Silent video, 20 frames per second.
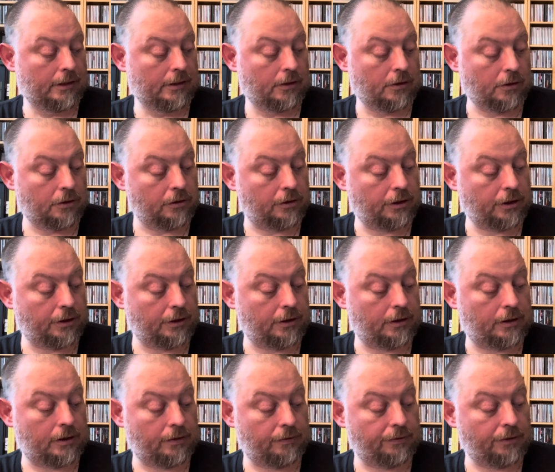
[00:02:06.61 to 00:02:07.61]

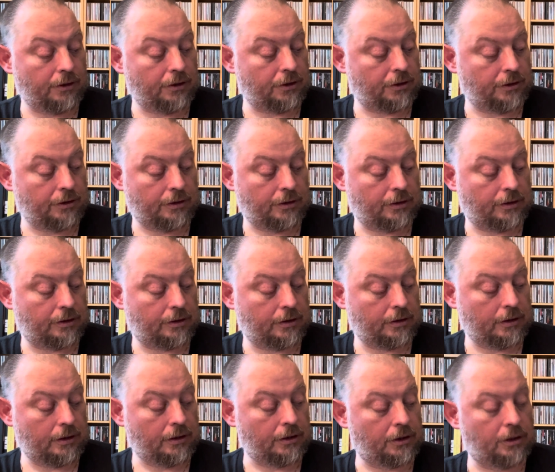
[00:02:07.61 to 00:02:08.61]
alternative versions,
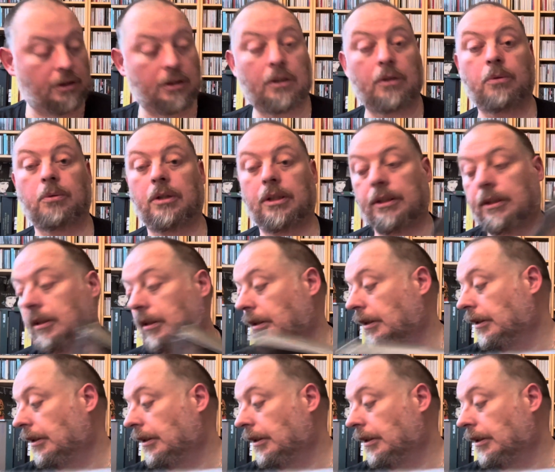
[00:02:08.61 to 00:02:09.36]
and so on.